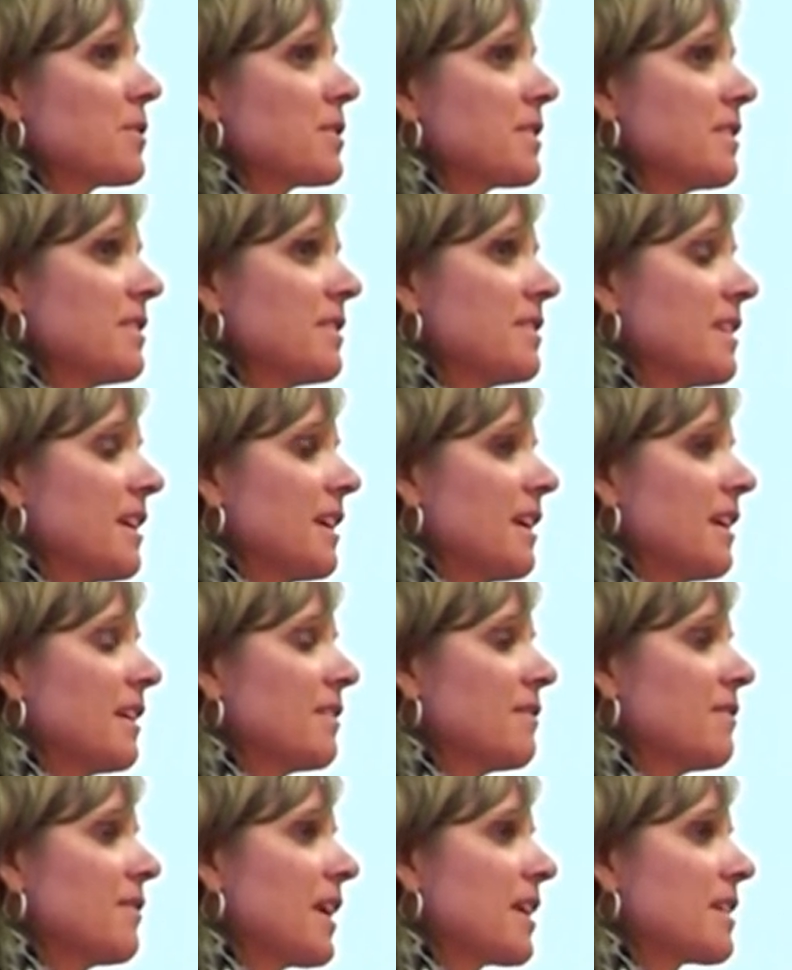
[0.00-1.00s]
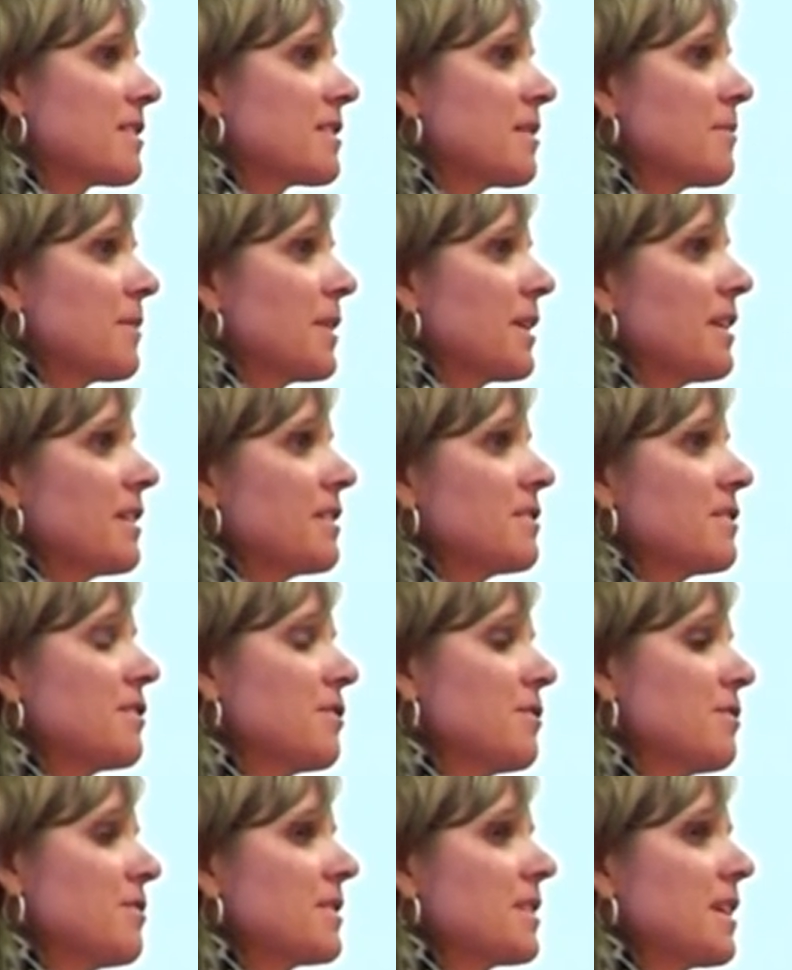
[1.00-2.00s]
most of the day. In fact, some
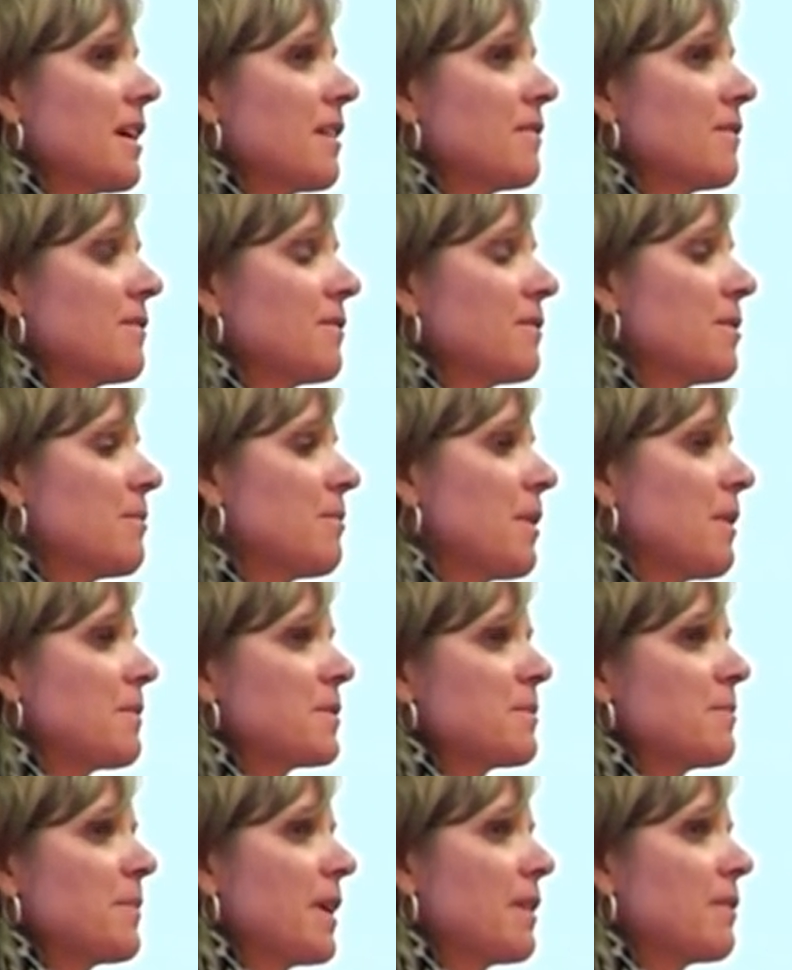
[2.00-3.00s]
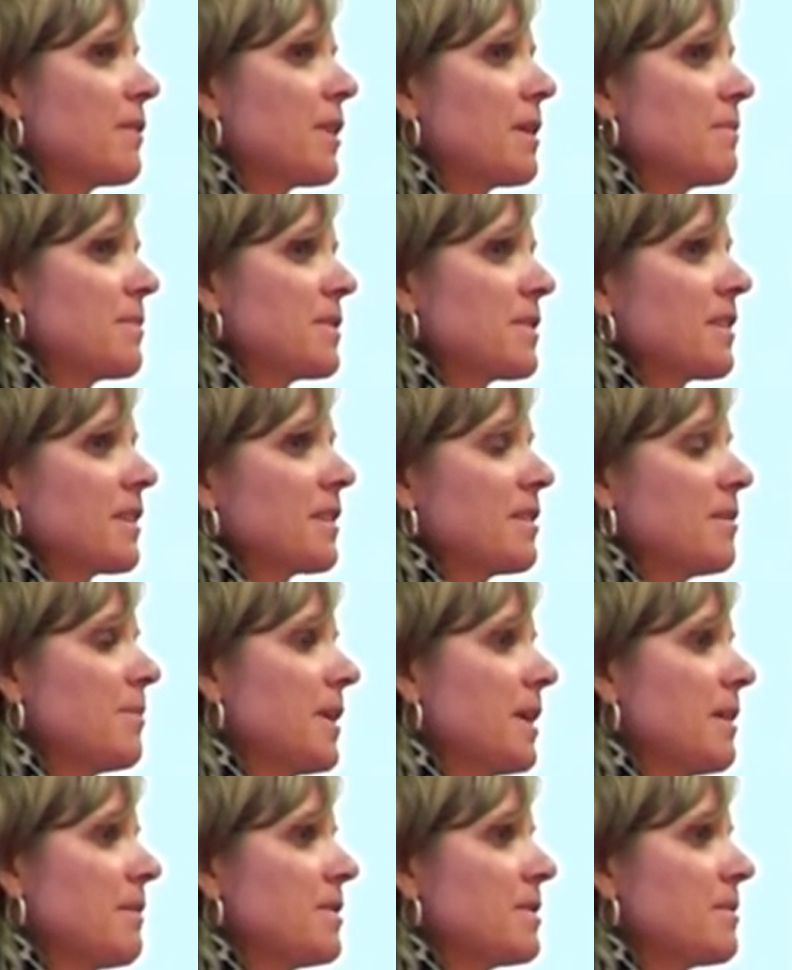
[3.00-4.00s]
NICUs have the mom's bed right beside the
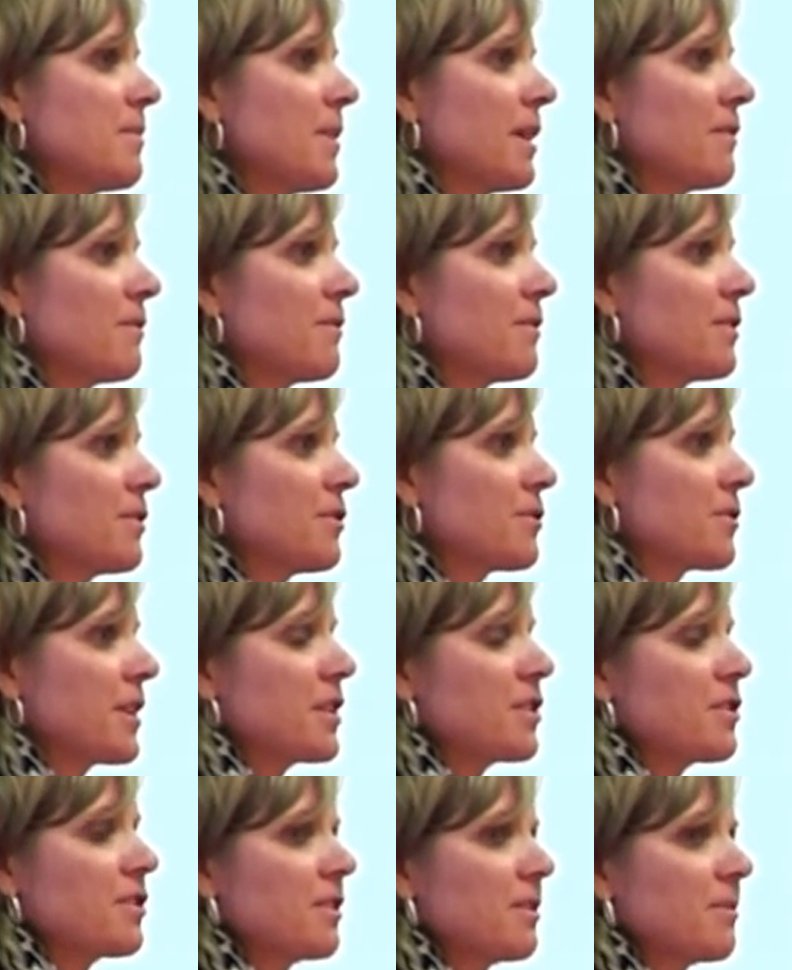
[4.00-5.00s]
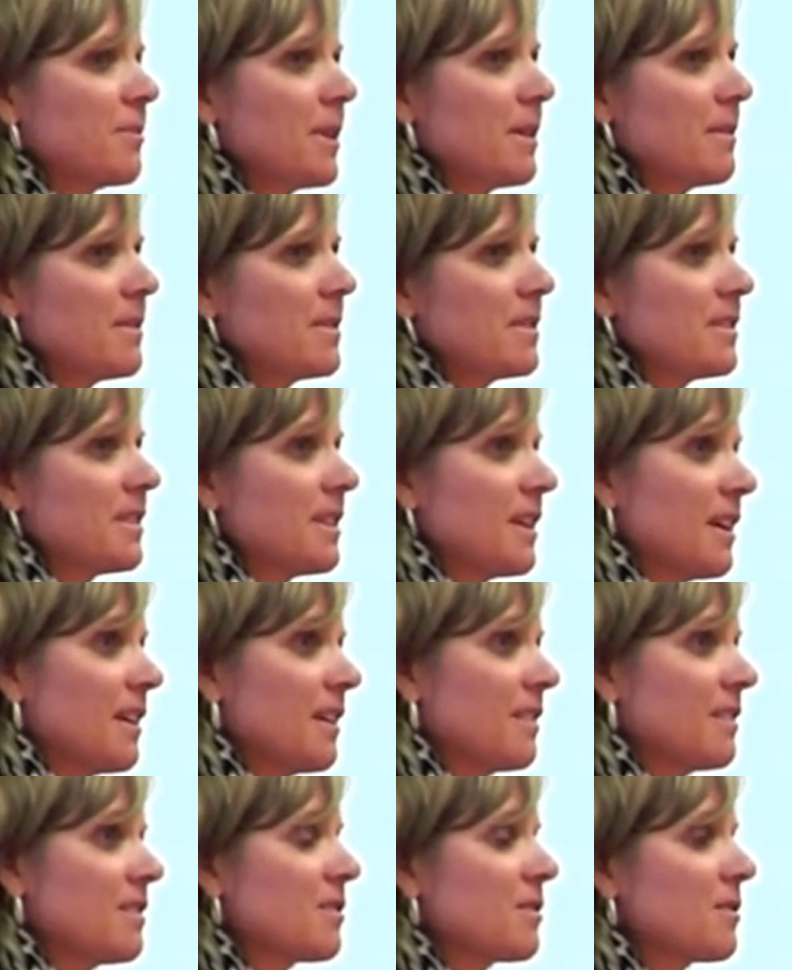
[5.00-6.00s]
baby's bed for the duration of the baby's
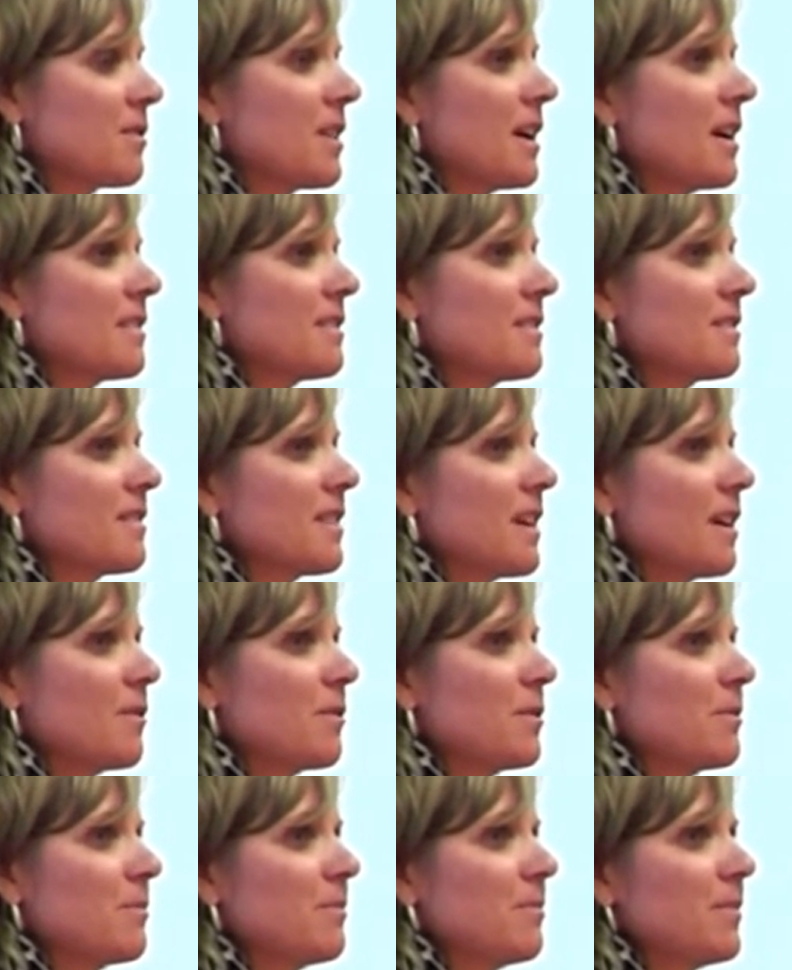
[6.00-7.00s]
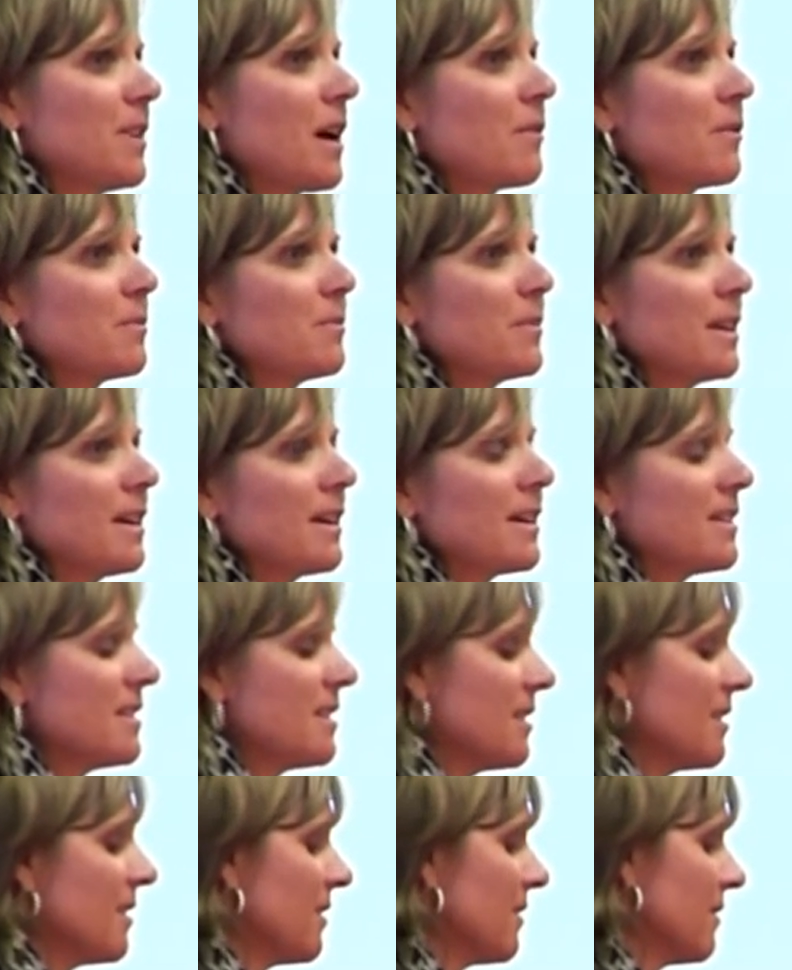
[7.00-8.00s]
stay. So that would be
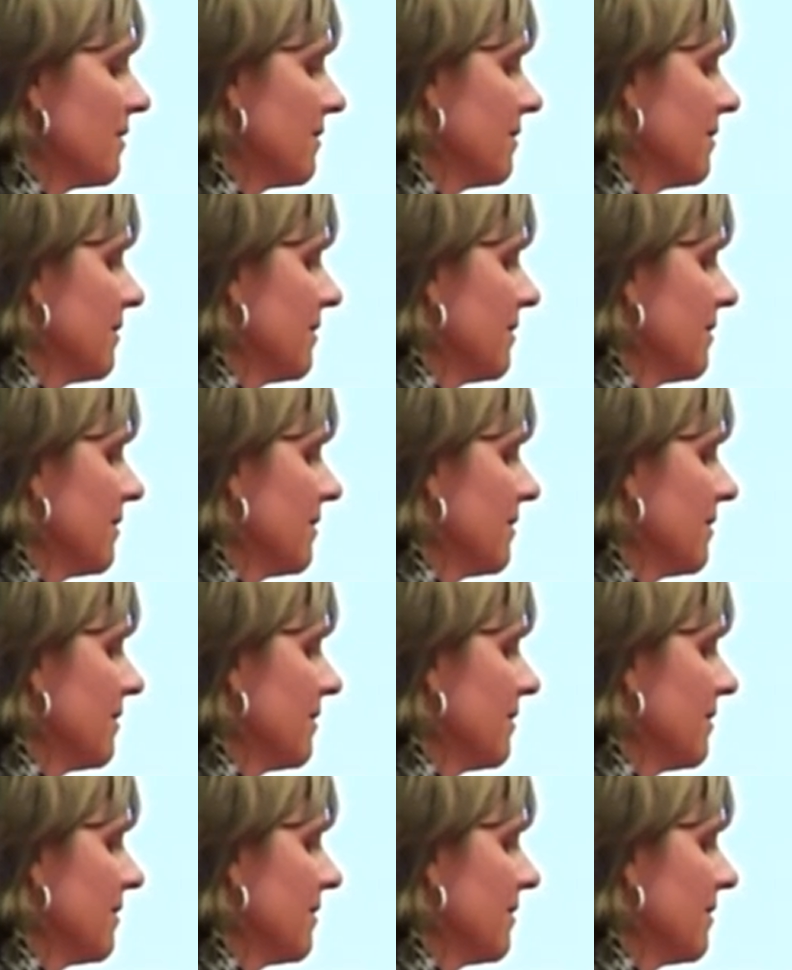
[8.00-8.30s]
ideal.